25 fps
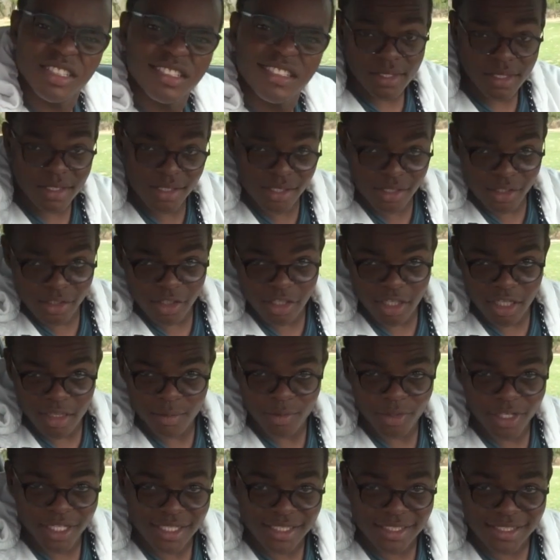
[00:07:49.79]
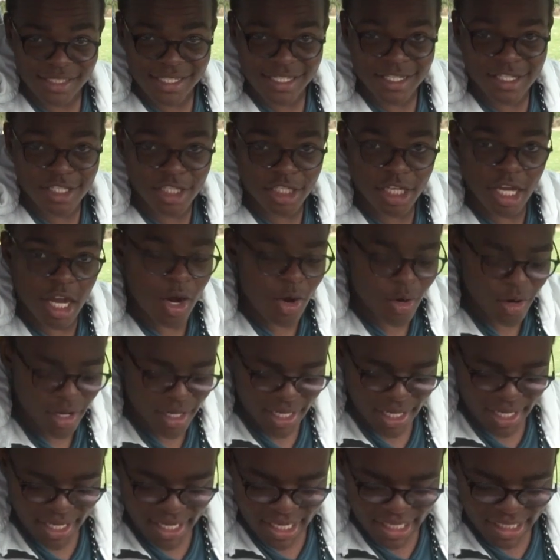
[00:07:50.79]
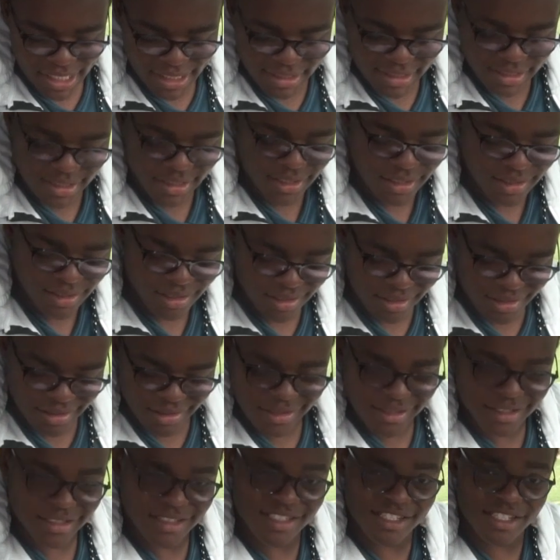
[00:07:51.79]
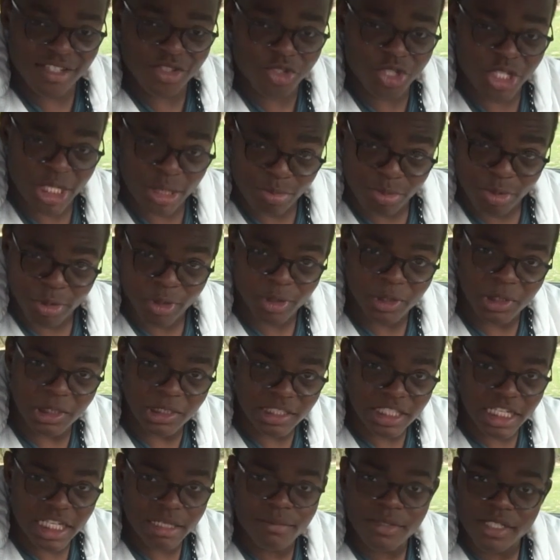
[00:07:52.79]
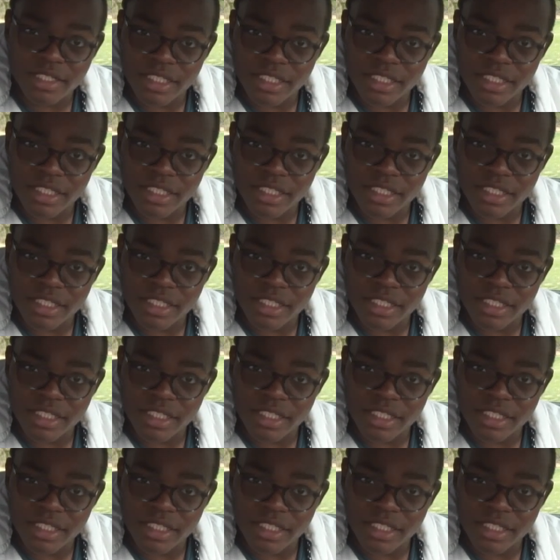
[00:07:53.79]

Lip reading: The center armrest is okay. It's a cheaper looking